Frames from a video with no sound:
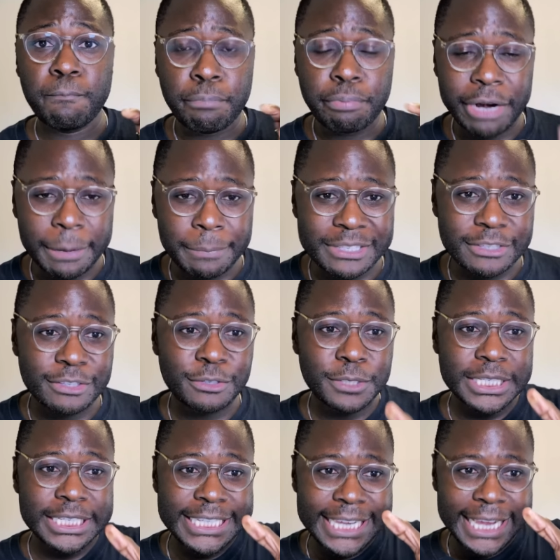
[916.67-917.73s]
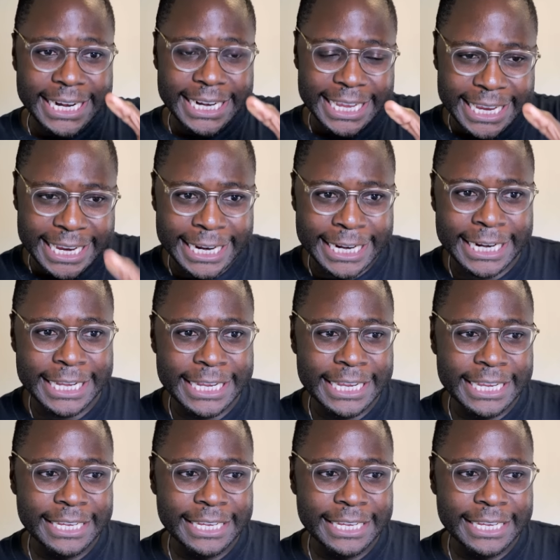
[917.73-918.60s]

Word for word: Premises to get in